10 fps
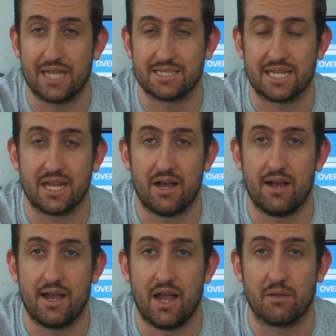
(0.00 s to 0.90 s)
as in uh,
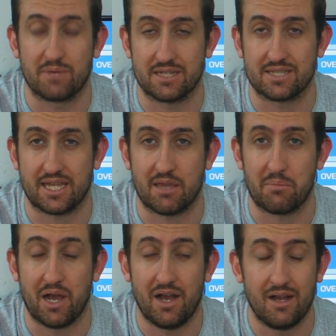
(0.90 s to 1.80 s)
I'm going to take it
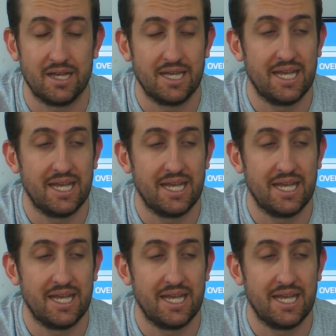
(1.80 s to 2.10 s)
apart.